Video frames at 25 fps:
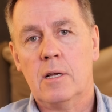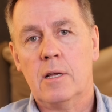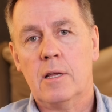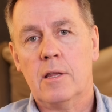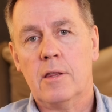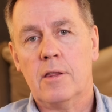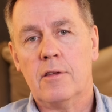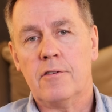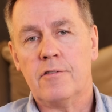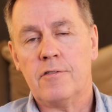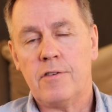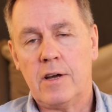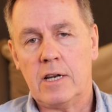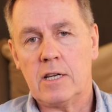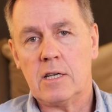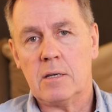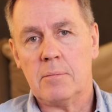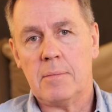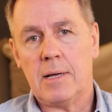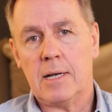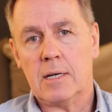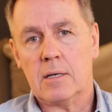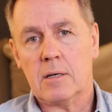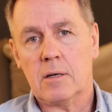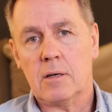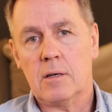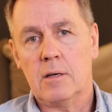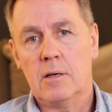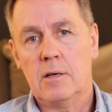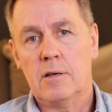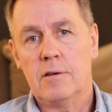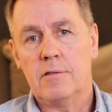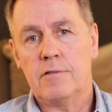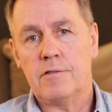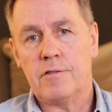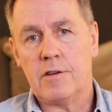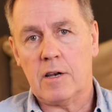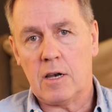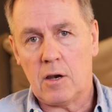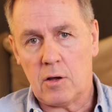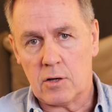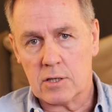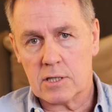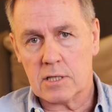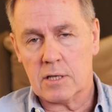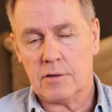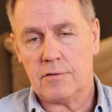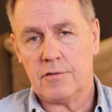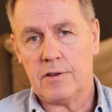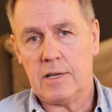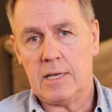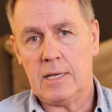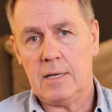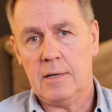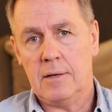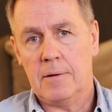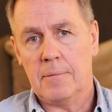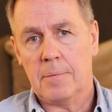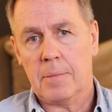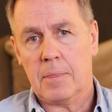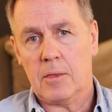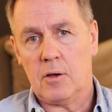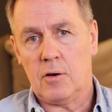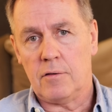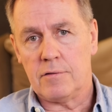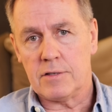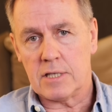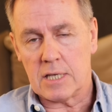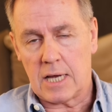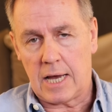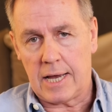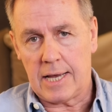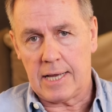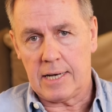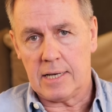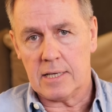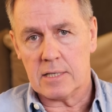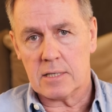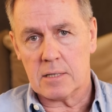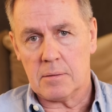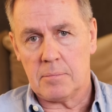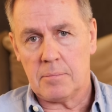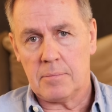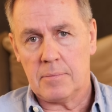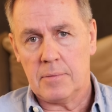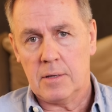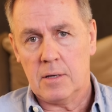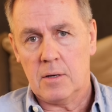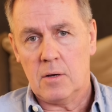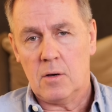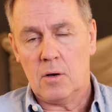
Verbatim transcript: the fundamental philosophy of Zionism.